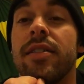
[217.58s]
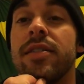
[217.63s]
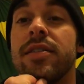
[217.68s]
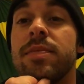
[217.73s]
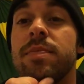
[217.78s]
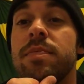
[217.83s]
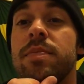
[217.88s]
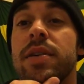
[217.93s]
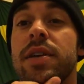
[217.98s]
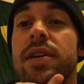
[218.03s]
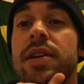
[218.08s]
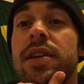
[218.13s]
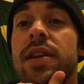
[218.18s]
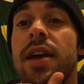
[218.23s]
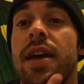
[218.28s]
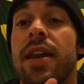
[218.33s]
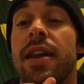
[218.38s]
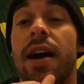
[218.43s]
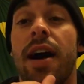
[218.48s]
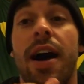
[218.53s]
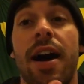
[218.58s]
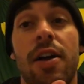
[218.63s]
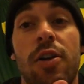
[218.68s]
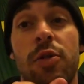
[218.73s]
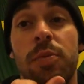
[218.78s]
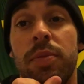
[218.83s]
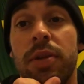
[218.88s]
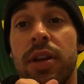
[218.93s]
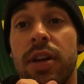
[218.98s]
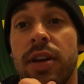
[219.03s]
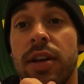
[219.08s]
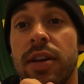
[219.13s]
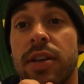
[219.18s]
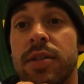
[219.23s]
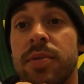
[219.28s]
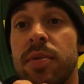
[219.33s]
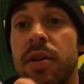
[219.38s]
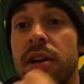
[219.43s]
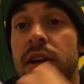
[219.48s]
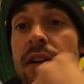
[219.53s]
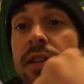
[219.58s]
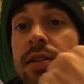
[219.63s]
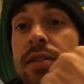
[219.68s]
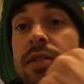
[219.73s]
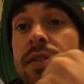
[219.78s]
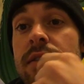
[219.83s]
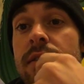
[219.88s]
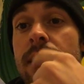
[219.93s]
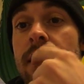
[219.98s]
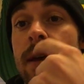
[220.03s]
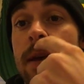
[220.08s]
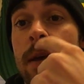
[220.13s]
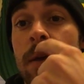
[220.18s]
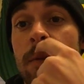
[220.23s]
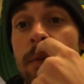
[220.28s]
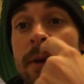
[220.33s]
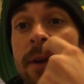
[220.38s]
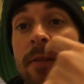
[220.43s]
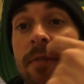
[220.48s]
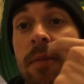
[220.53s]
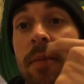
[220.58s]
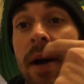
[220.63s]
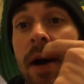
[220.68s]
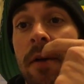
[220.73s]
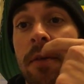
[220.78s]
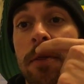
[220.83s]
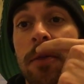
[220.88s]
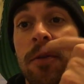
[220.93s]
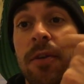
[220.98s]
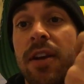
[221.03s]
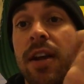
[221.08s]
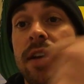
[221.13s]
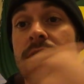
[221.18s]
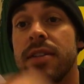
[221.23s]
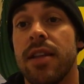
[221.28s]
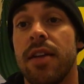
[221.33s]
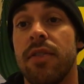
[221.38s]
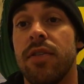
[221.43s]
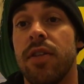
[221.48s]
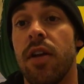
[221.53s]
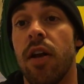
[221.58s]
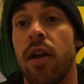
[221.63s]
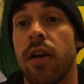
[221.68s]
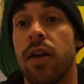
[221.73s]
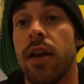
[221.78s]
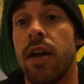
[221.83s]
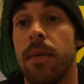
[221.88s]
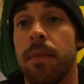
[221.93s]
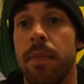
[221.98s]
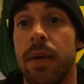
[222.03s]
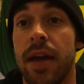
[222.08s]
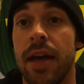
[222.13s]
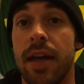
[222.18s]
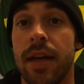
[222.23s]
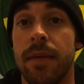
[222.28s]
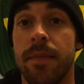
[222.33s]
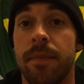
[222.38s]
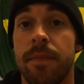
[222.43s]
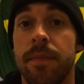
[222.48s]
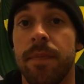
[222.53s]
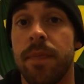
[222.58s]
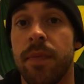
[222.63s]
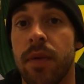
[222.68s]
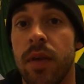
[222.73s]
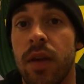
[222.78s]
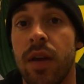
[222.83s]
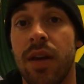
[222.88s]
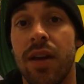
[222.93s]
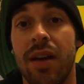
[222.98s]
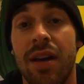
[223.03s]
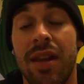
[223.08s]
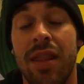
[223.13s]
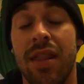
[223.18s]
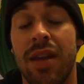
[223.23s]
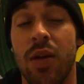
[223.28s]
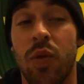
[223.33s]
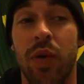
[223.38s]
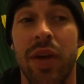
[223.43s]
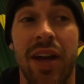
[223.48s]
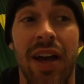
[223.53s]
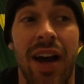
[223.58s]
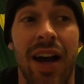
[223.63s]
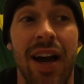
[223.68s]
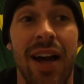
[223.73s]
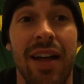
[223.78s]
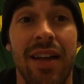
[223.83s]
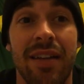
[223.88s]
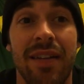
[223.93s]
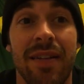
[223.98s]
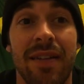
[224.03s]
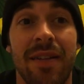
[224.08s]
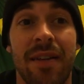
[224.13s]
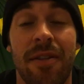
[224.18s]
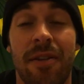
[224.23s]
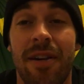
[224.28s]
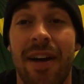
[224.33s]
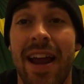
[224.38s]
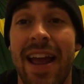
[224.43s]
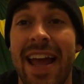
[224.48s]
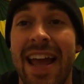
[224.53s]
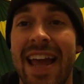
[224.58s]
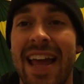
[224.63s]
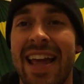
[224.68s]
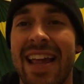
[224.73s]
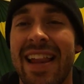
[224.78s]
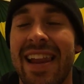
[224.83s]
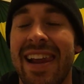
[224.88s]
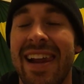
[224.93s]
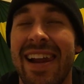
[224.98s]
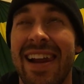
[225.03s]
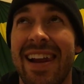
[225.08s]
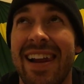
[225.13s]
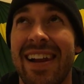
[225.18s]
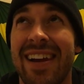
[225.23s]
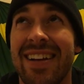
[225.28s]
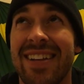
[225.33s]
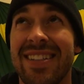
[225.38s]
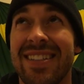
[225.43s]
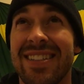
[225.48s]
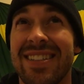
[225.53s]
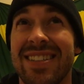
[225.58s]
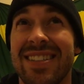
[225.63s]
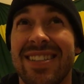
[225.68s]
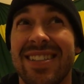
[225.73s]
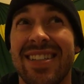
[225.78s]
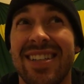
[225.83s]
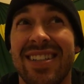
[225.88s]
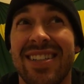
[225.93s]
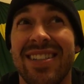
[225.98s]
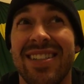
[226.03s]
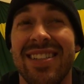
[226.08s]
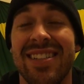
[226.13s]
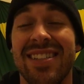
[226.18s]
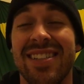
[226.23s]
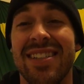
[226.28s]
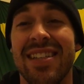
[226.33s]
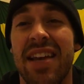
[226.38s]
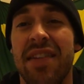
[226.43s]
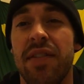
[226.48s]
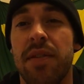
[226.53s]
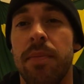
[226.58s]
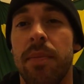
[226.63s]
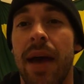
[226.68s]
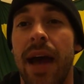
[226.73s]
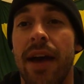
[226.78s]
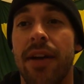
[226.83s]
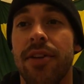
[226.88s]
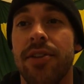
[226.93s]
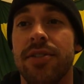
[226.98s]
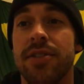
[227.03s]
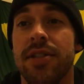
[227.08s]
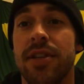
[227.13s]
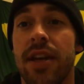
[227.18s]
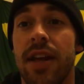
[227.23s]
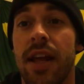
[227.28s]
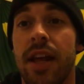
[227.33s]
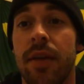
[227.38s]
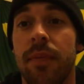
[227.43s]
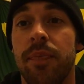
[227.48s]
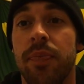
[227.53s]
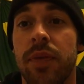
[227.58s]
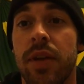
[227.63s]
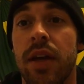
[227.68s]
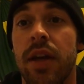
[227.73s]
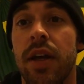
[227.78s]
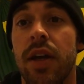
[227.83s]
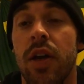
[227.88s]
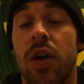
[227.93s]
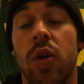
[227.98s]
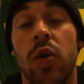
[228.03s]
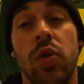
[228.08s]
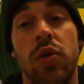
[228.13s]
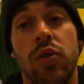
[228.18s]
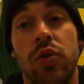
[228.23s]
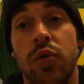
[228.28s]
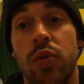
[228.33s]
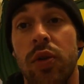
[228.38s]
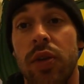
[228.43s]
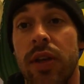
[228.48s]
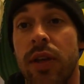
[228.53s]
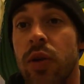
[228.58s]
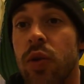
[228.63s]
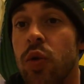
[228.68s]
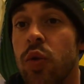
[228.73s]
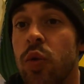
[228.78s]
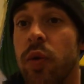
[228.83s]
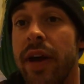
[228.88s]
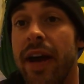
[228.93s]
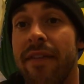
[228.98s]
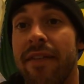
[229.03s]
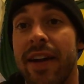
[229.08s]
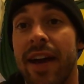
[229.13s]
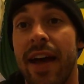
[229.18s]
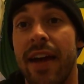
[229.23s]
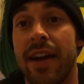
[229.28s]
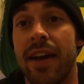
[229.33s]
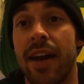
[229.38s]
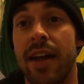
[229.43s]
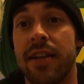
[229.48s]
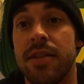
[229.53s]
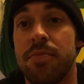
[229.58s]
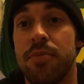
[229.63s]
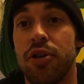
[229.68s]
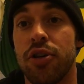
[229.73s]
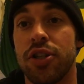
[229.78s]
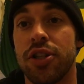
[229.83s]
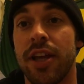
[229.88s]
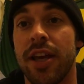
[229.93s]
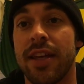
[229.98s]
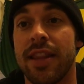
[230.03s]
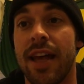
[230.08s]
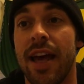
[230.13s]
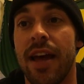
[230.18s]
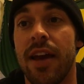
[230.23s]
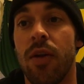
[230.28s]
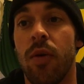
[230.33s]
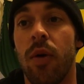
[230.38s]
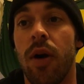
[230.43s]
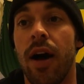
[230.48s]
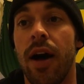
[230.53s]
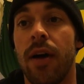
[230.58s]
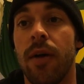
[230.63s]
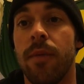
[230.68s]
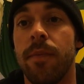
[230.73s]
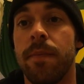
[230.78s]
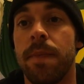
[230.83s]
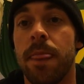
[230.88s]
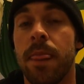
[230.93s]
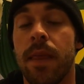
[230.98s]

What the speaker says: it's been an eye-opening experience, and we have about 3 days left in our campaign. I think we got another 6 to 7 backers today, which is really cool. We haven't had a nice push like that in a while.